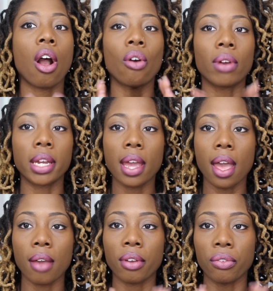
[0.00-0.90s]
I already
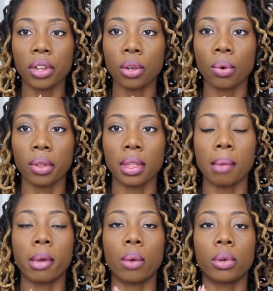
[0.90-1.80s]
have a video on
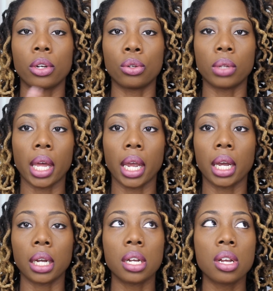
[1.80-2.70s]
that, but I want to do like